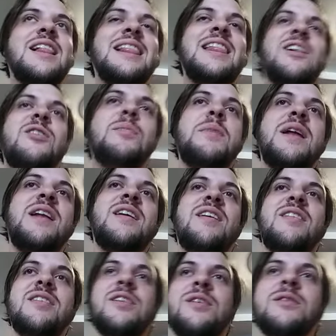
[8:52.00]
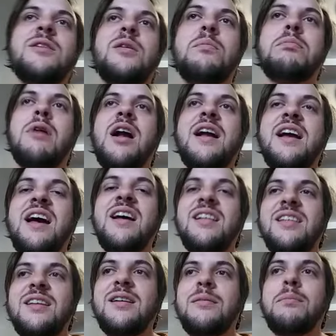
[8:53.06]
a little bit of little
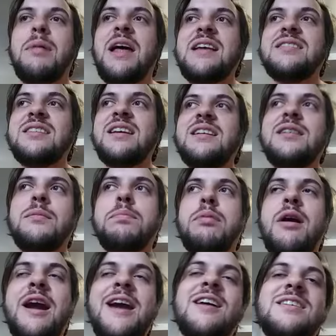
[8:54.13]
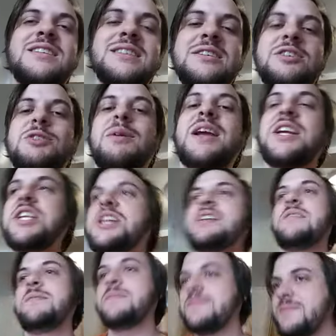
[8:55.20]
bracha, a little blessing, a little prayer
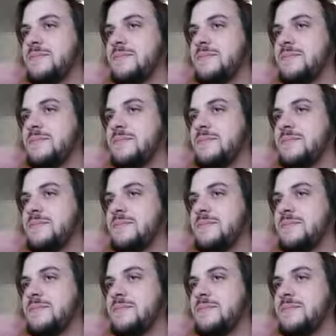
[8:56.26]
situation.